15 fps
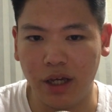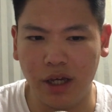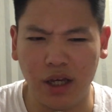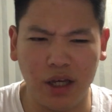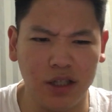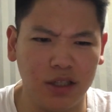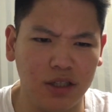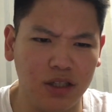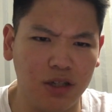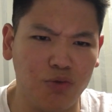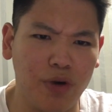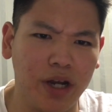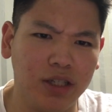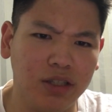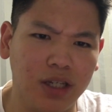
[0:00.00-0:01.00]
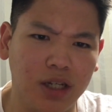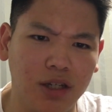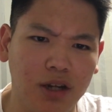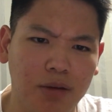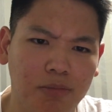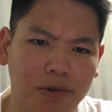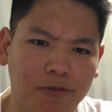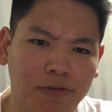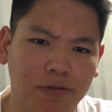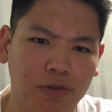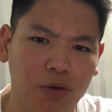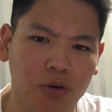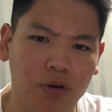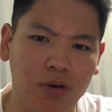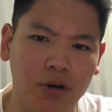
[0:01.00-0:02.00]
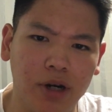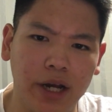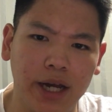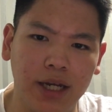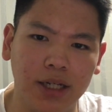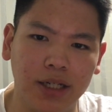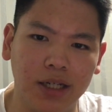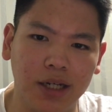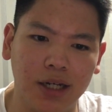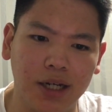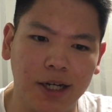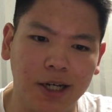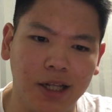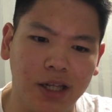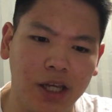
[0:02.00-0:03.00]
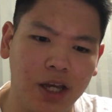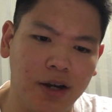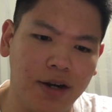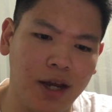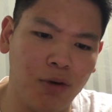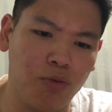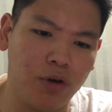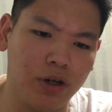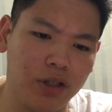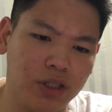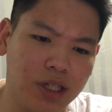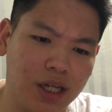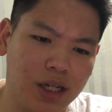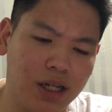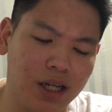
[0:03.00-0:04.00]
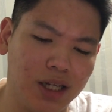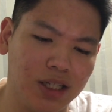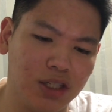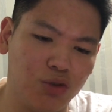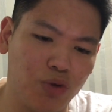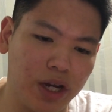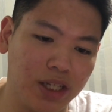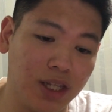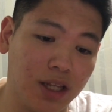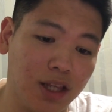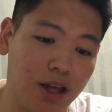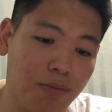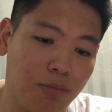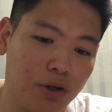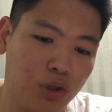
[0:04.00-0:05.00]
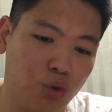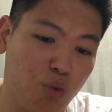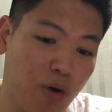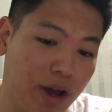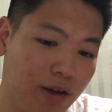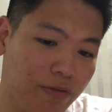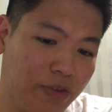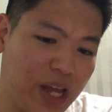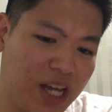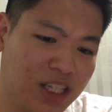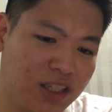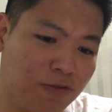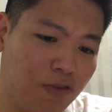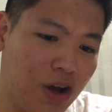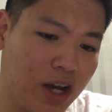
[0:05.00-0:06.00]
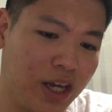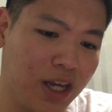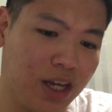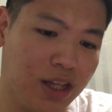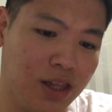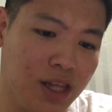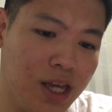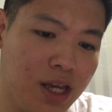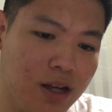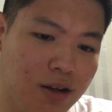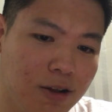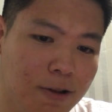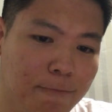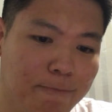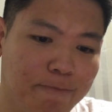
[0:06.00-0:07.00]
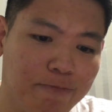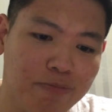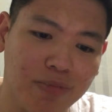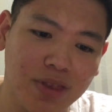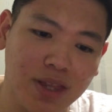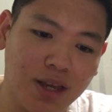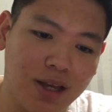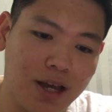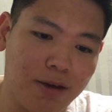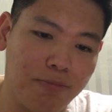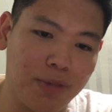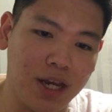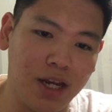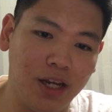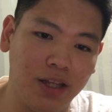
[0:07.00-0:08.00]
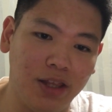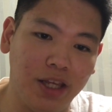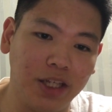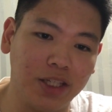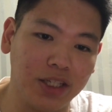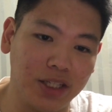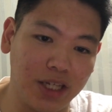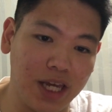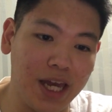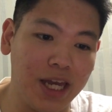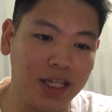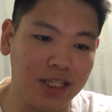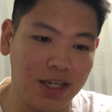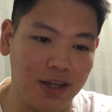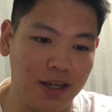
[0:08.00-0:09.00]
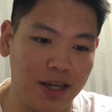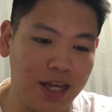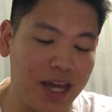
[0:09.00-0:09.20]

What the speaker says: is ranked at number 4 and Leon Edwards is ranked at number 12. That's fucking illegal. I mean, this is easy